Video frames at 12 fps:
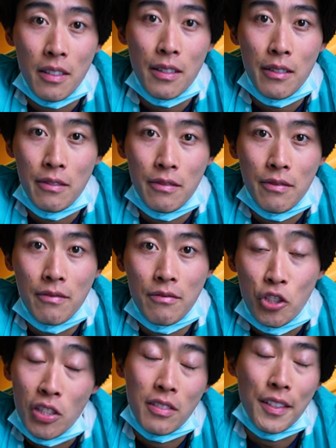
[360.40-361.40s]
of
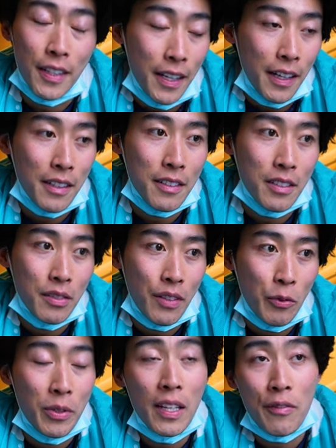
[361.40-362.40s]
just clinics. If I
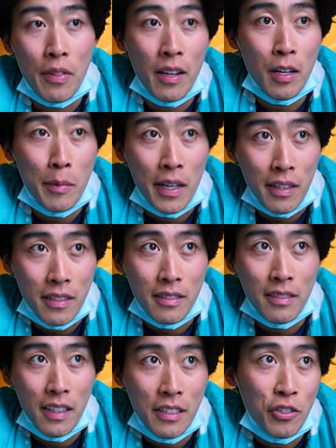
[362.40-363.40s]
really have to think about it,
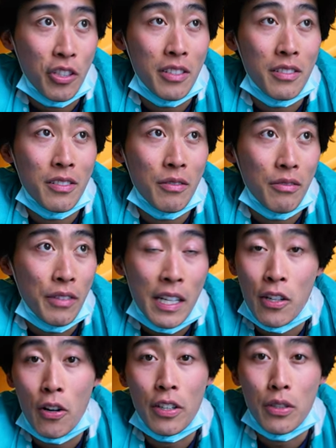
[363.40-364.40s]
it's just
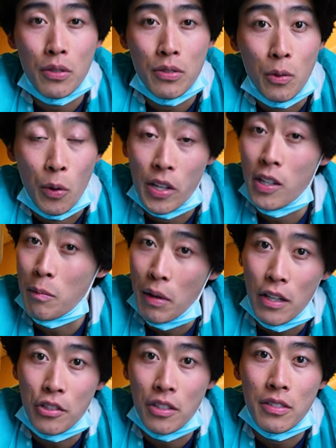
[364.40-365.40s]
reading articles, working on
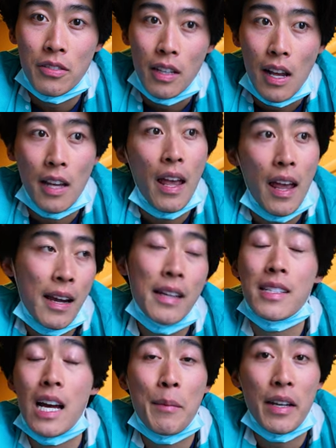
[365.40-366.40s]
patients, and
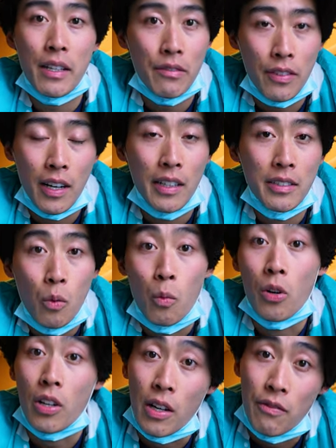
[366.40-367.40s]
any time I can find,
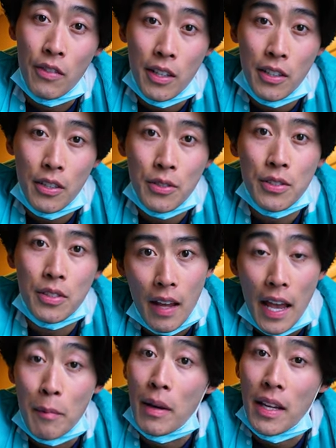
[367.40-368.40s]
work on
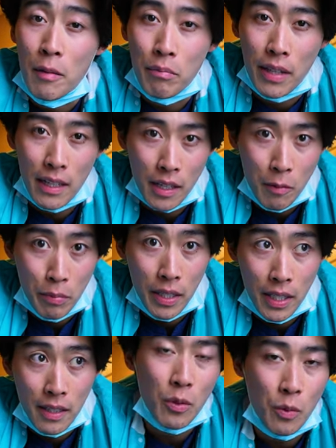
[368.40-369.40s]
videos and my implant
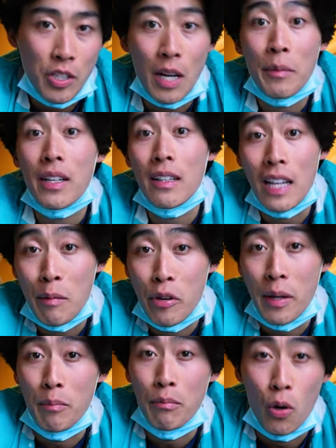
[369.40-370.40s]
company, which I'm gonna
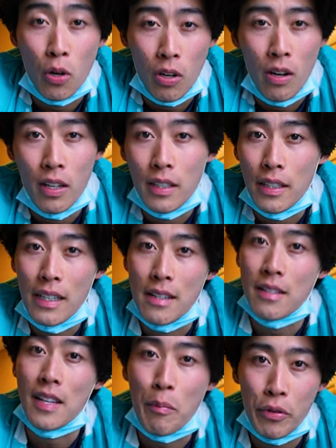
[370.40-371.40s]
elaborate more on in a
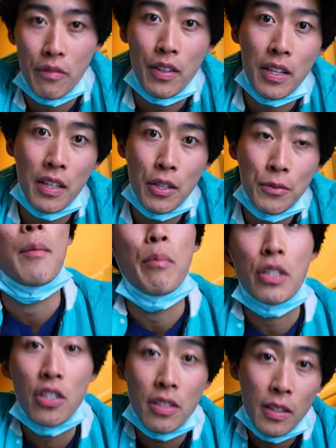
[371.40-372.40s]
separate video.
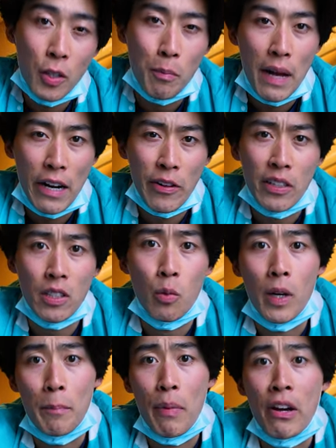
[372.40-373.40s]
But just a little background on
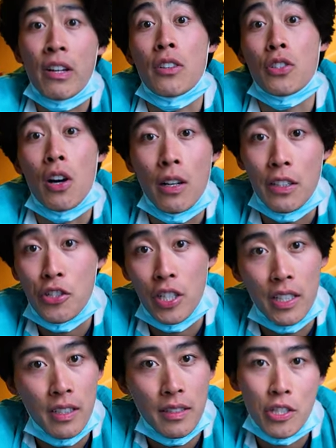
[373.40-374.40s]
what
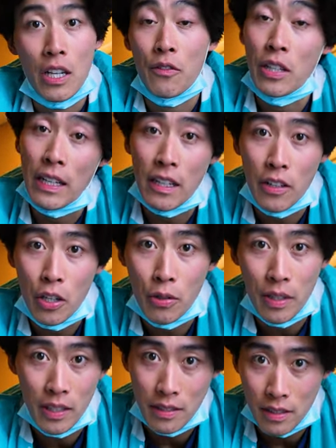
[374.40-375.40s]
periodontology is. If you didn't know,
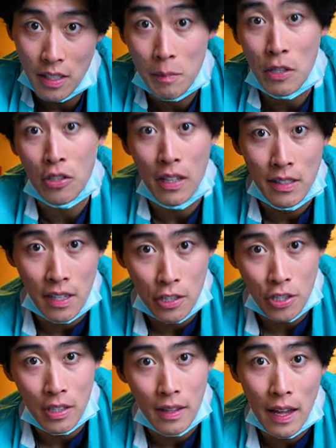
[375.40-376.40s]
it's the
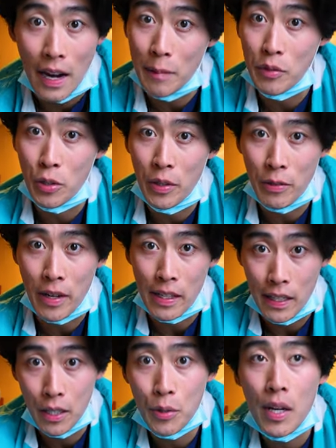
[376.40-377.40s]
specialization that I'm doing right
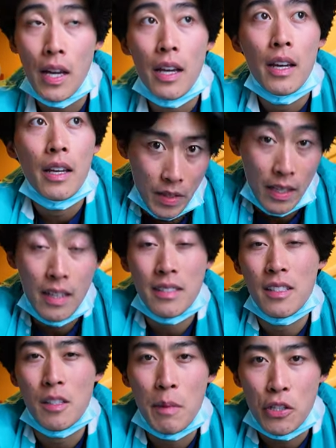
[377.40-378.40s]
now. It is
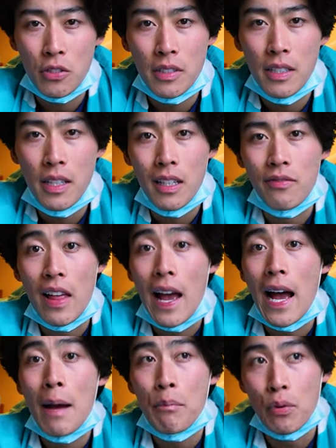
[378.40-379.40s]
the specialty of the
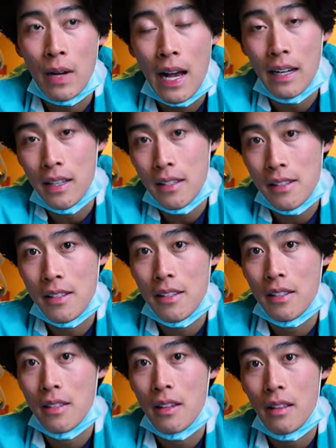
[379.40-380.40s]
apparatus
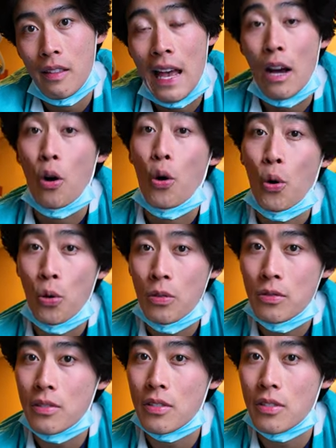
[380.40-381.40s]
that
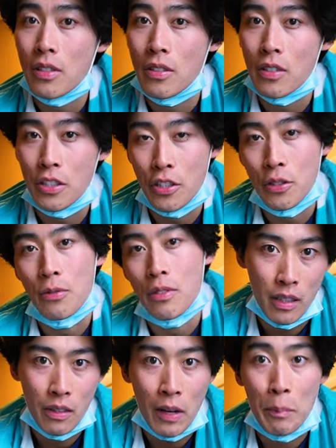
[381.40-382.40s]
holds the
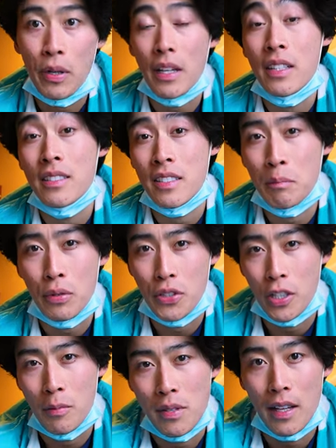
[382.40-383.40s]
tooth, if I put it in simple
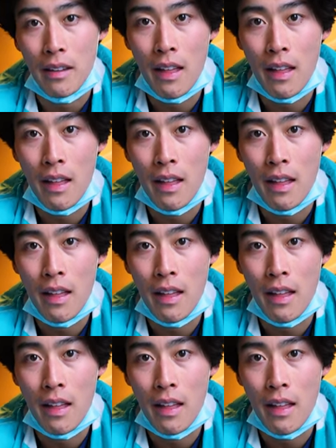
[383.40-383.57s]
terms like